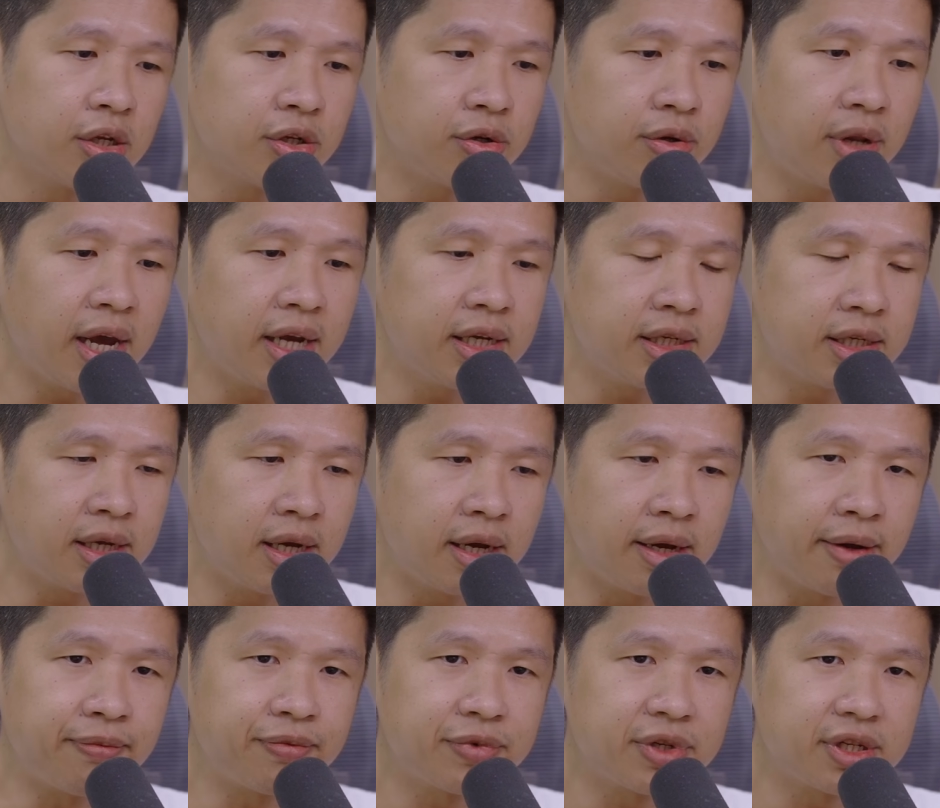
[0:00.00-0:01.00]
So that is
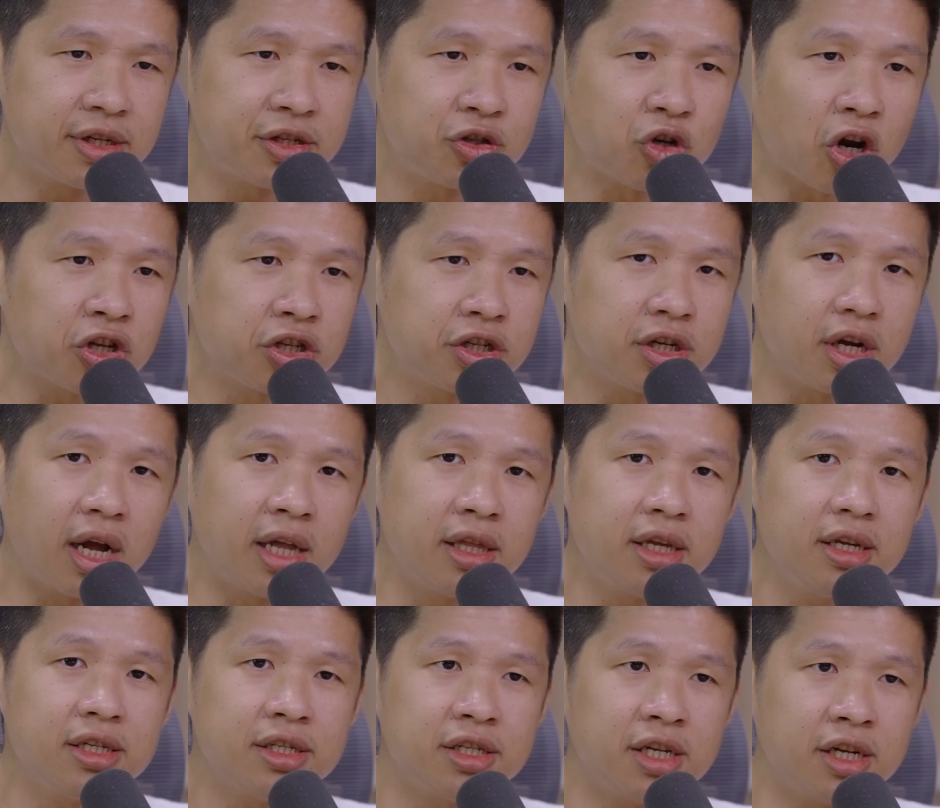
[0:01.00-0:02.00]
the structure. I
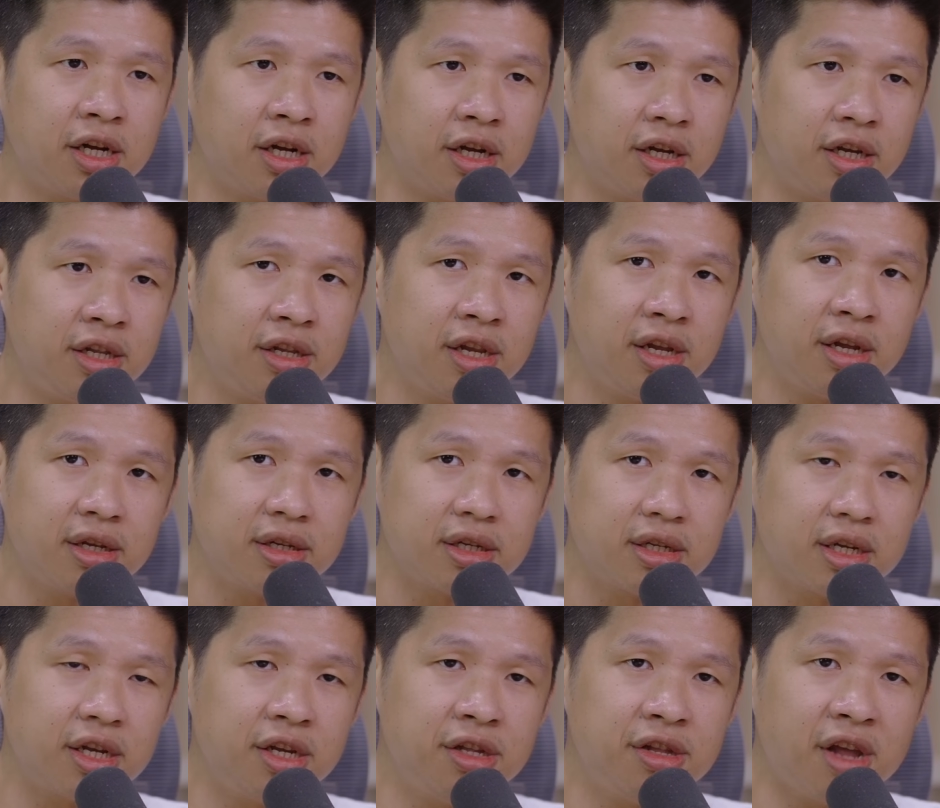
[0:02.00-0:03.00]
think it's a
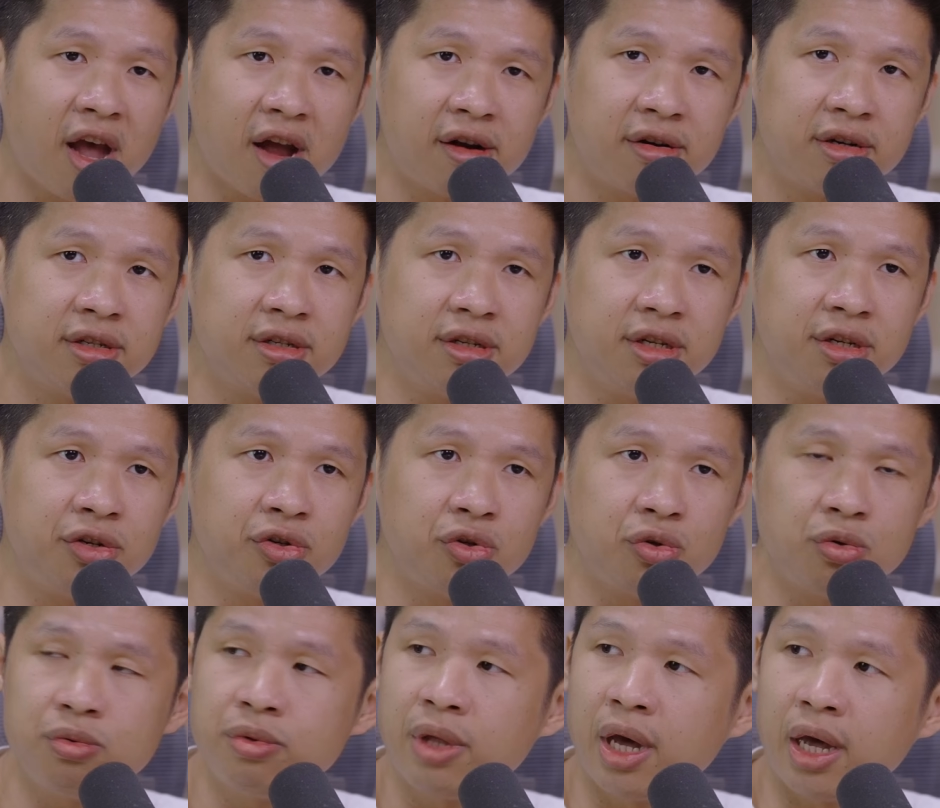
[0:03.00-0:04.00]
inherent
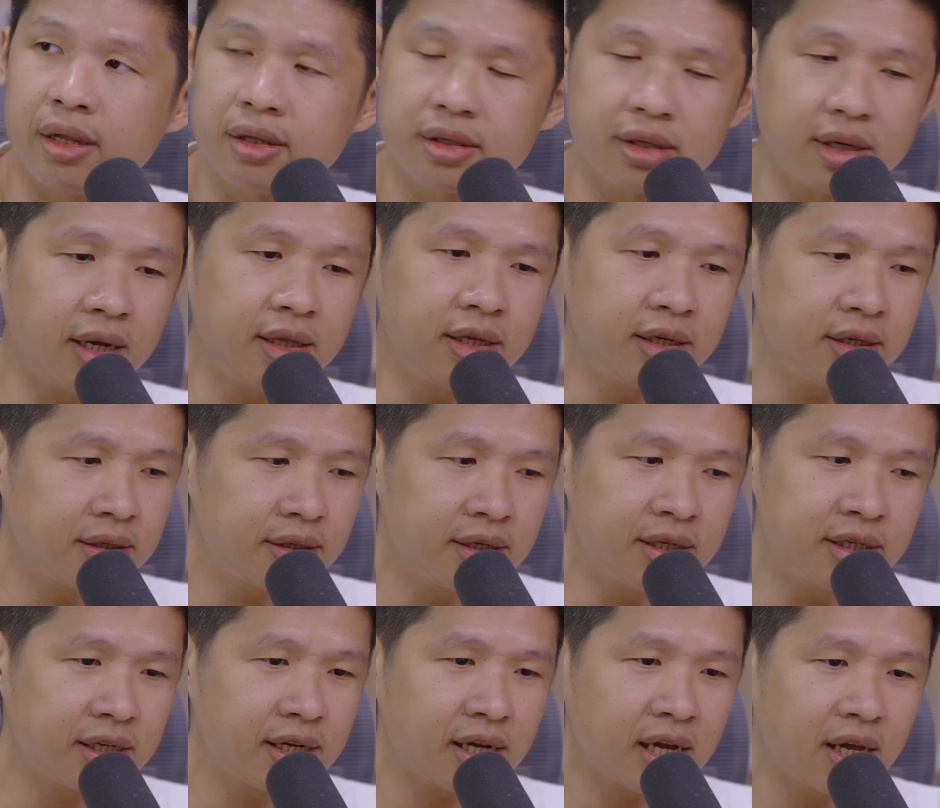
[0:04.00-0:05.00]
issue that I think
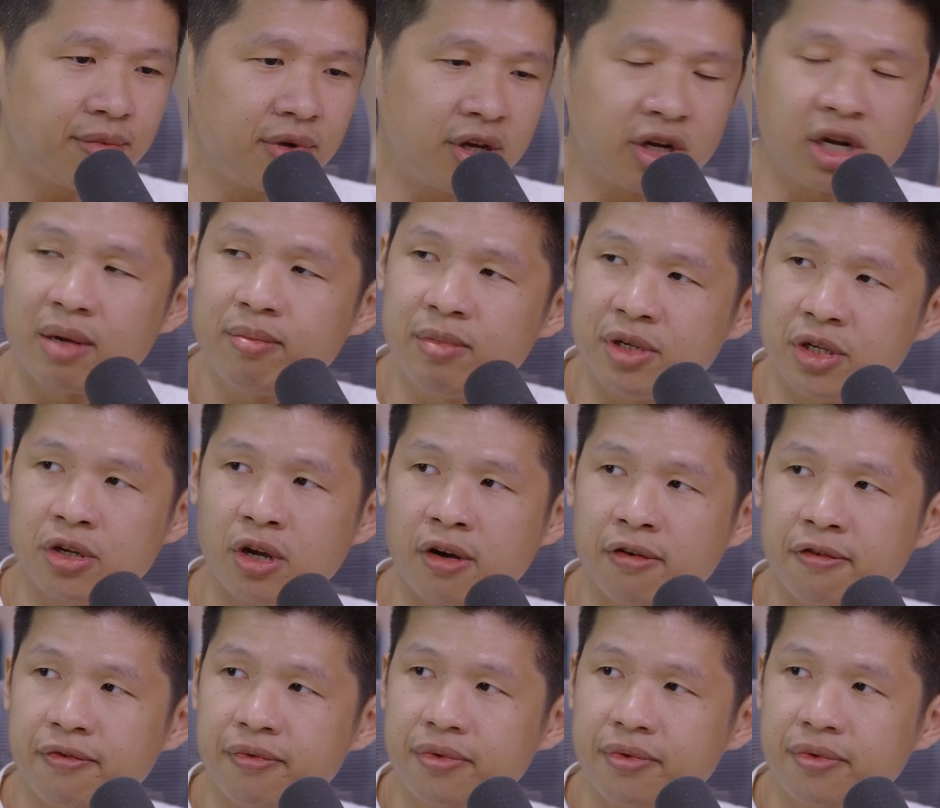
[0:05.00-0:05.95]
it can't be solved.